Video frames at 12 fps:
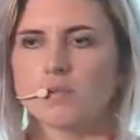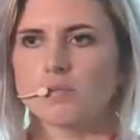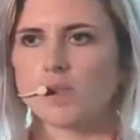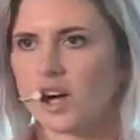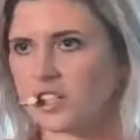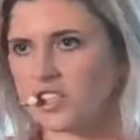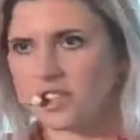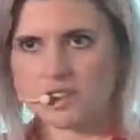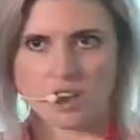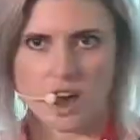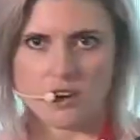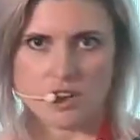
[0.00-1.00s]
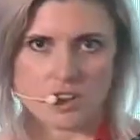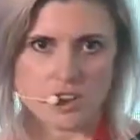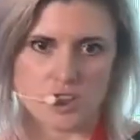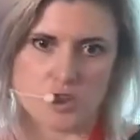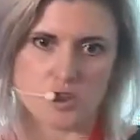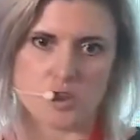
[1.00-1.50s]
Blockchains allow
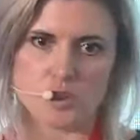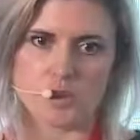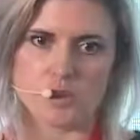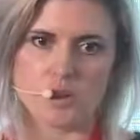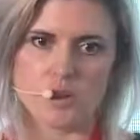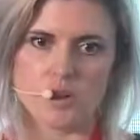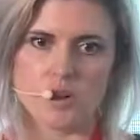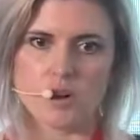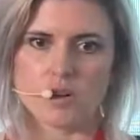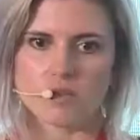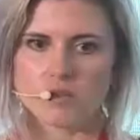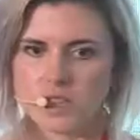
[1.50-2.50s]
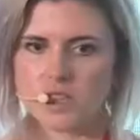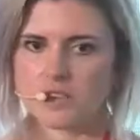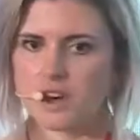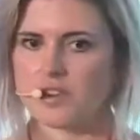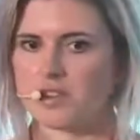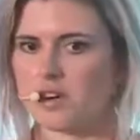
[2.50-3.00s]
us to do really
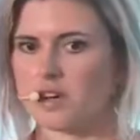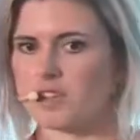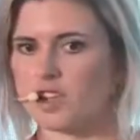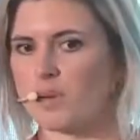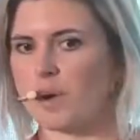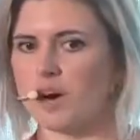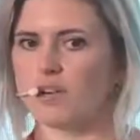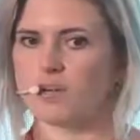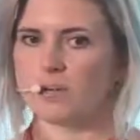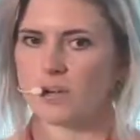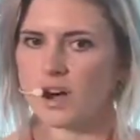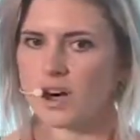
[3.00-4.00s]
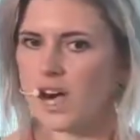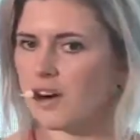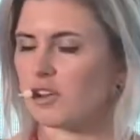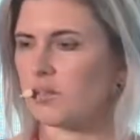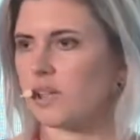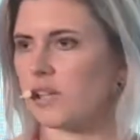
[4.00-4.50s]
great things about
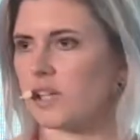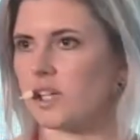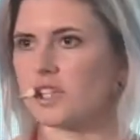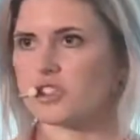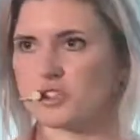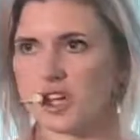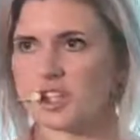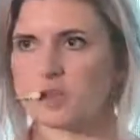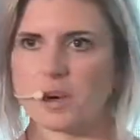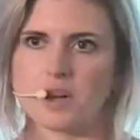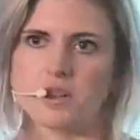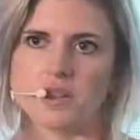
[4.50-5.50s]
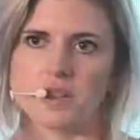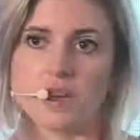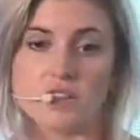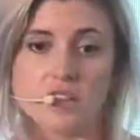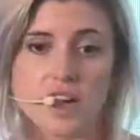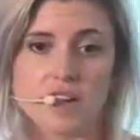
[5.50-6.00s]
accountability and
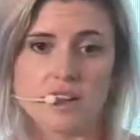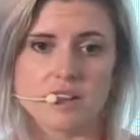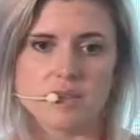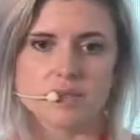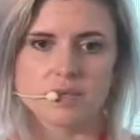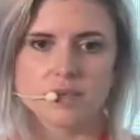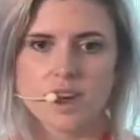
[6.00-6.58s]
transparency of data.